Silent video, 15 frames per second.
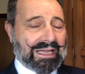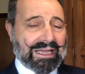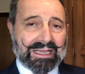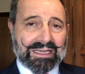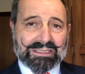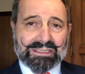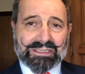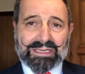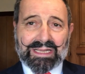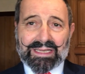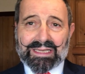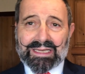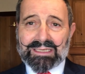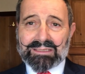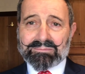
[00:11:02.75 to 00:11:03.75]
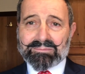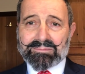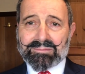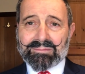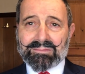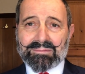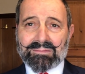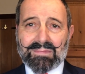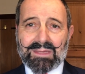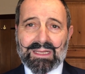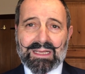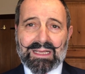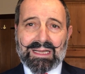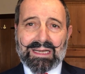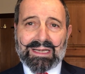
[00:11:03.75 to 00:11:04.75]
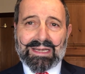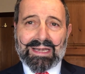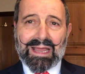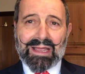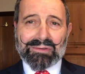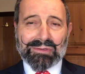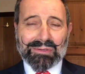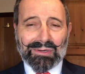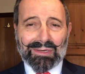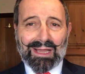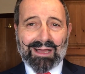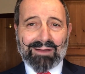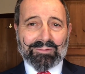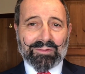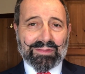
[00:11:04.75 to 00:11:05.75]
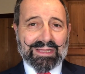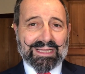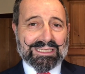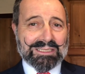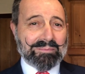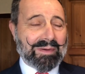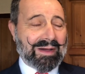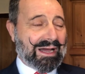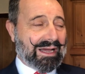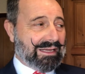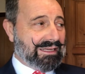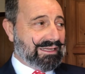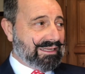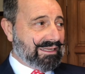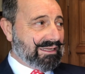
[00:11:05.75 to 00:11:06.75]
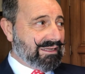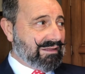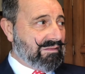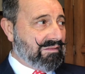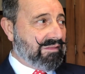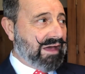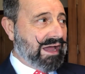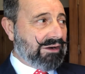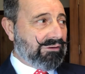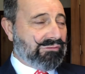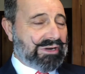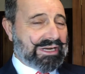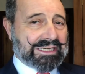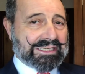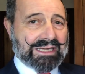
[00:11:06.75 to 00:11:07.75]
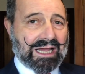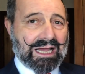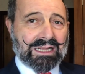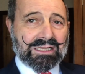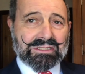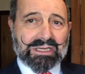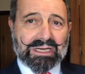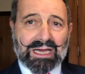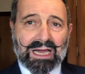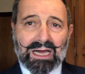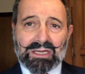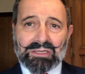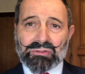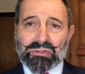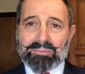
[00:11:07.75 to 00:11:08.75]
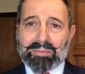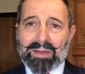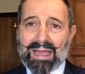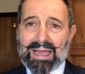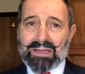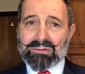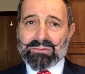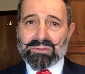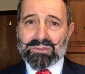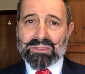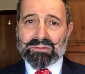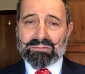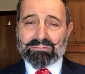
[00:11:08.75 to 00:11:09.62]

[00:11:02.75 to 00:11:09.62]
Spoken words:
it's Tigger. Now you'll laugh at this, but that retails at £100.